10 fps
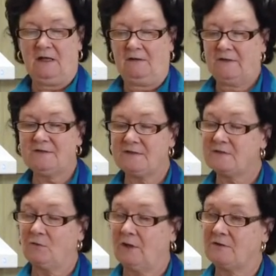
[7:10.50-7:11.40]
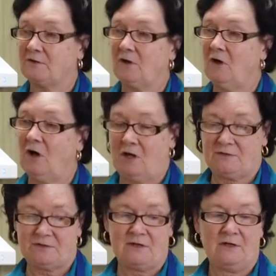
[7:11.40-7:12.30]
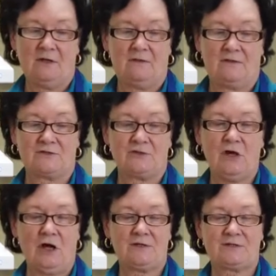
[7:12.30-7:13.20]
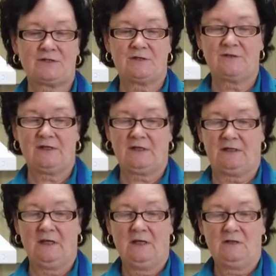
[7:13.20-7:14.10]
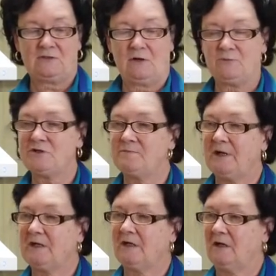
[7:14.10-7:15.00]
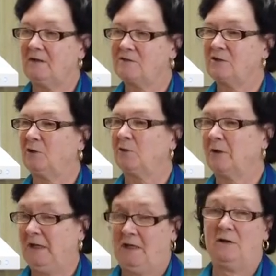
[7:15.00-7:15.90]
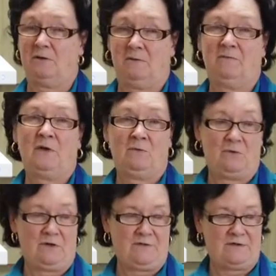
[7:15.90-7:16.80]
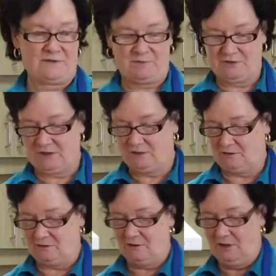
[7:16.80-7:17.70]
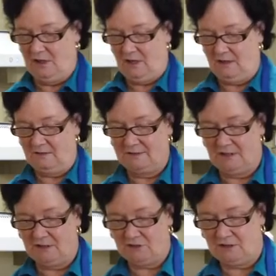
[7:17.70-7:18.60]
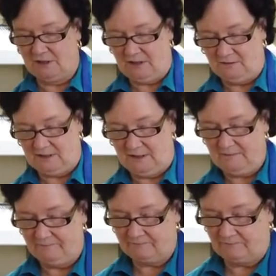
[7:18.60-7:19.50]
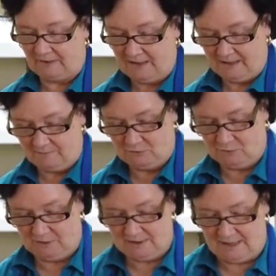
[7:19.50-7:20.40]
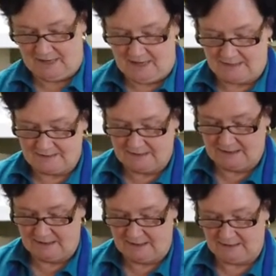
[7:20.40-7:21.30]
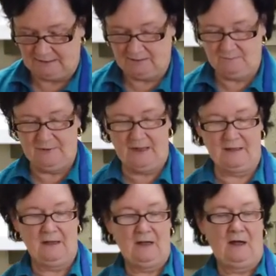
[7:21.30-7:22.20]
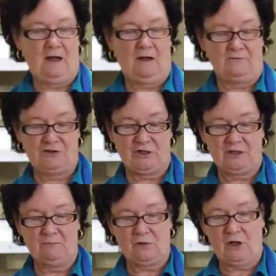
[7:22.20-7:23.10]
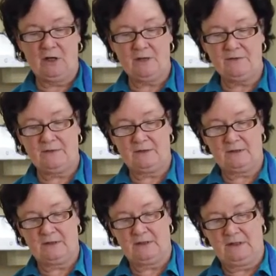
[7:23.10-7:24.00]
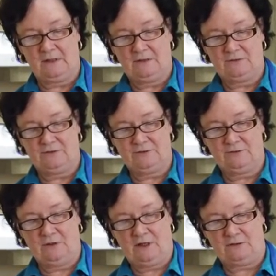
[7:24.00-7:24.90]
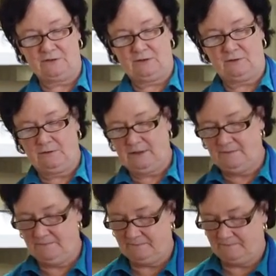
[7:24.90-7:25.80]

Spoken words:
And this is going to cause the sauce to thicken. So I'm just making a slurry here with this particular dish. Okay, and I'm going to add a little bit of chicken broth to our slurry,